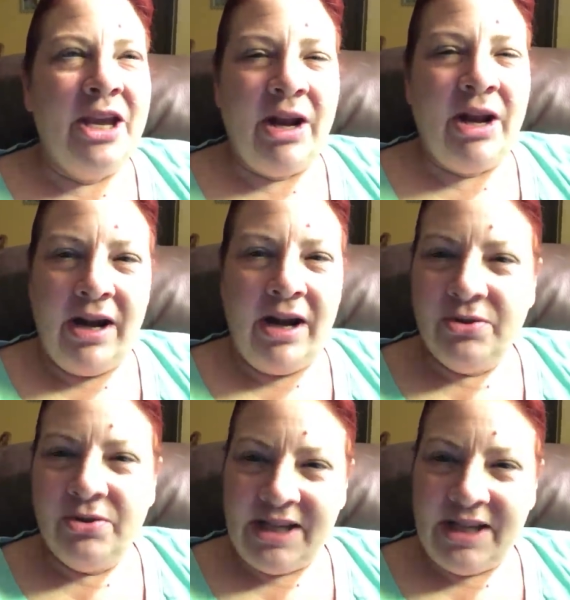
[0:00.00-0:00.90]
I want to do
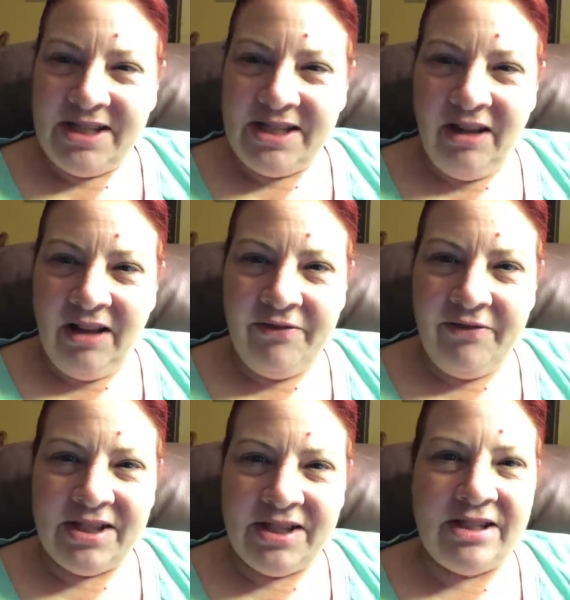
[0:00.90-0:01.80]
is I still have the
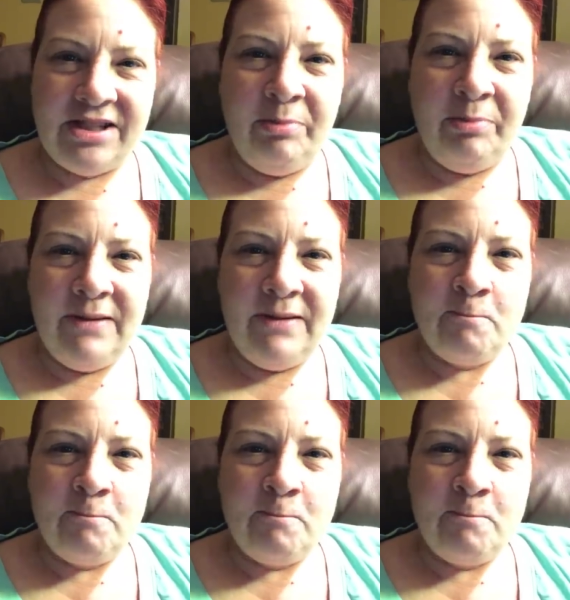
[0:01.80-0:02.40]
snippet